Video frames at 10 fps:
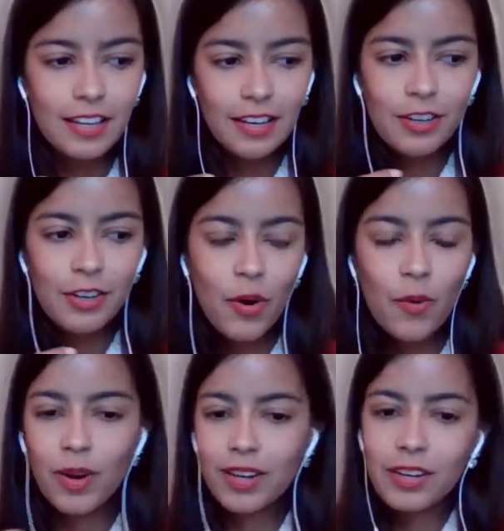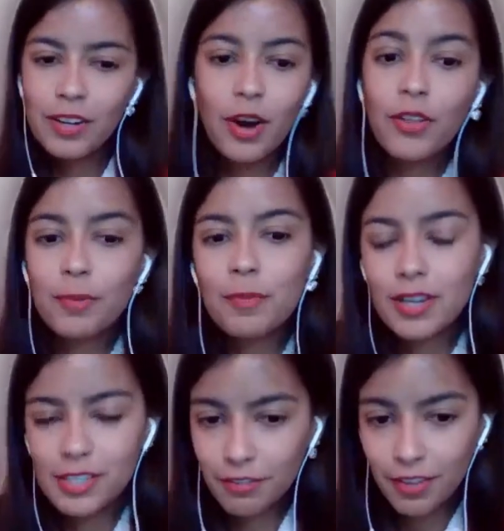know what the other
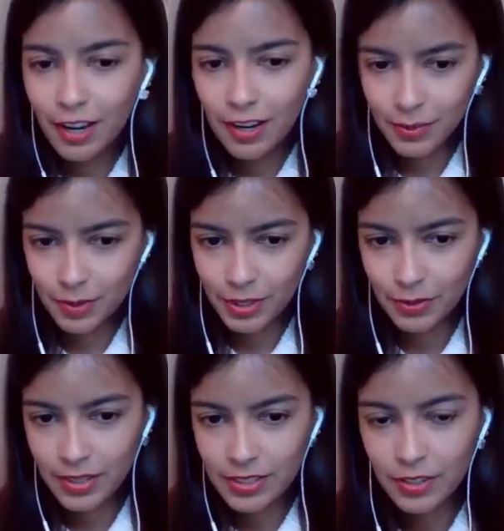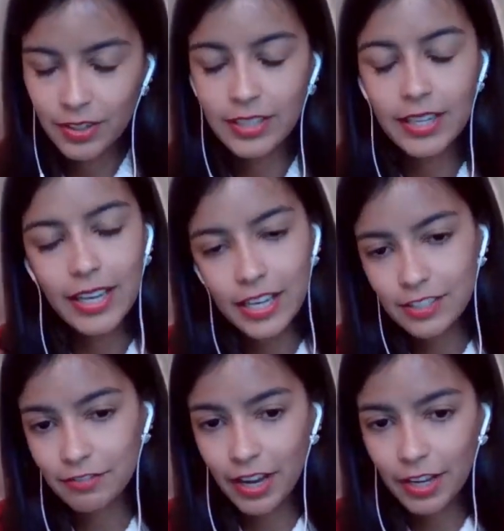parts of the house were doing. So in the case
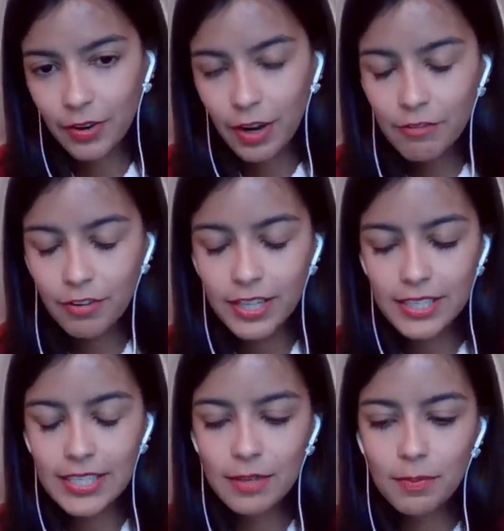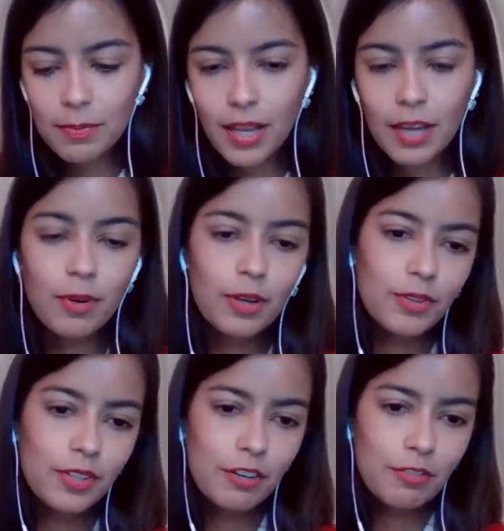of IOM, for example, I
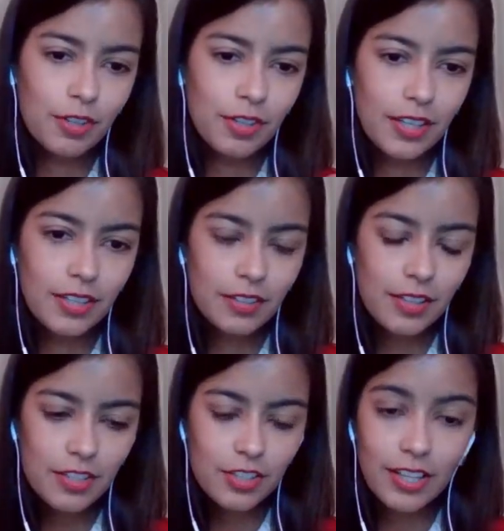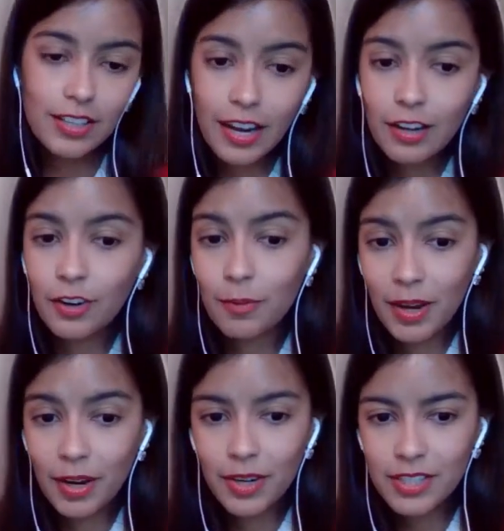volunteered for the International Dialogue on
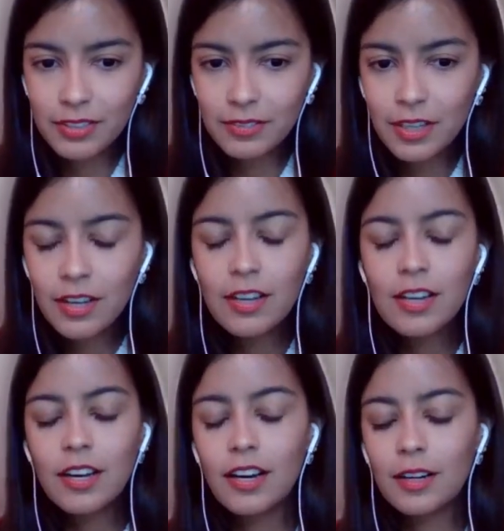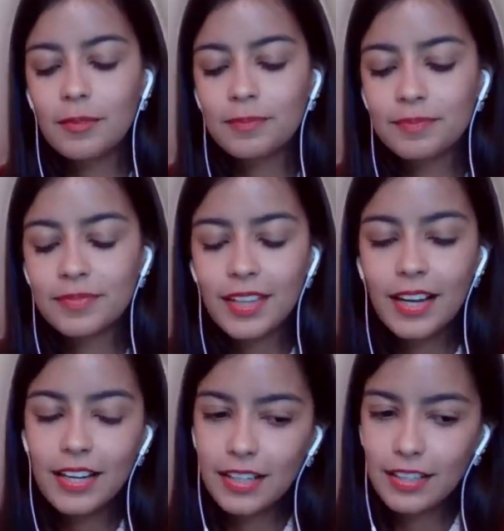Migration.
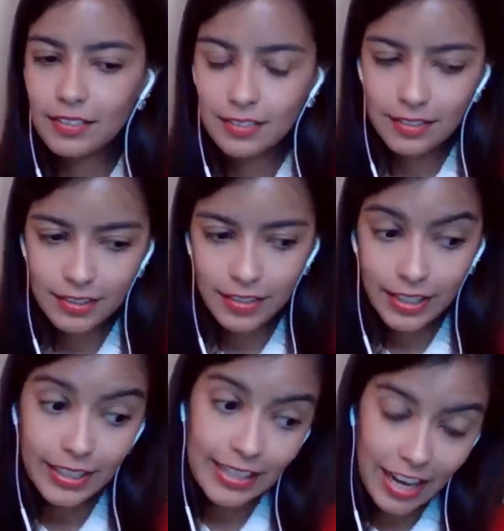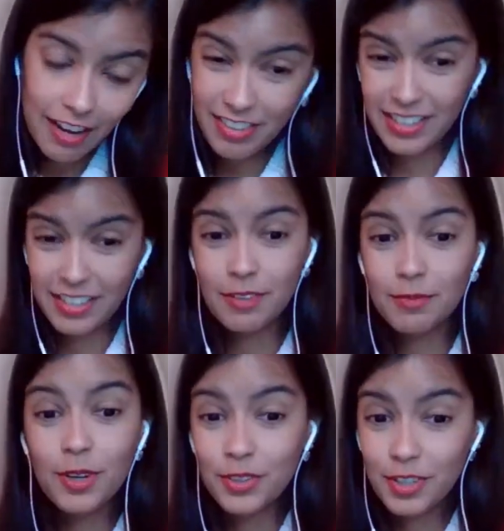And in CAF, I even
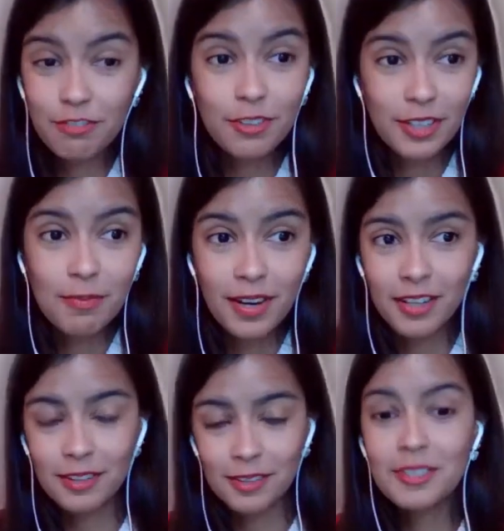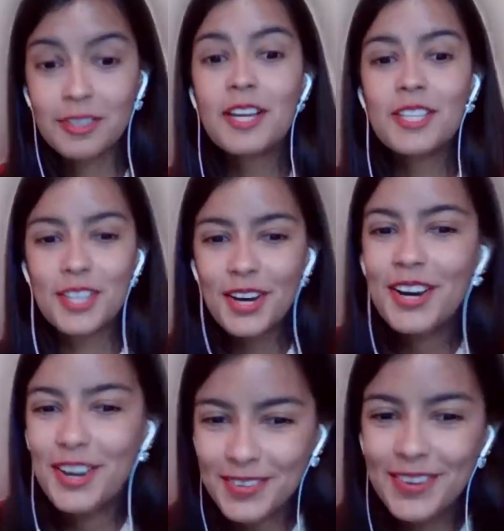volunteered for the marathon. So
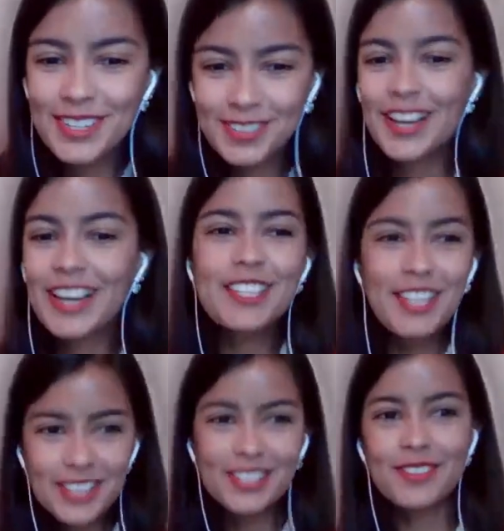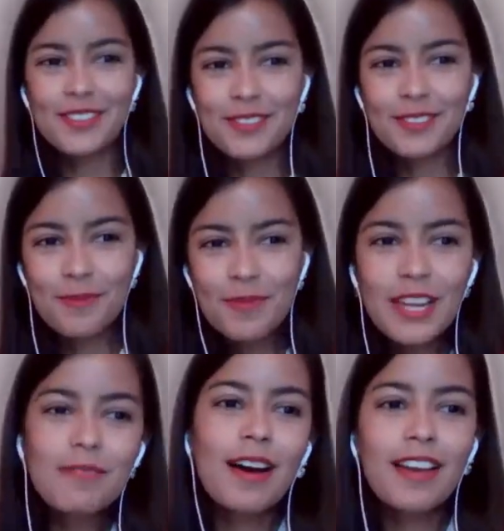it was really just to
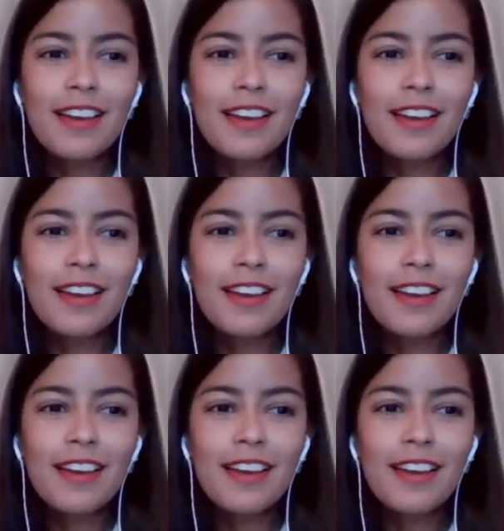meet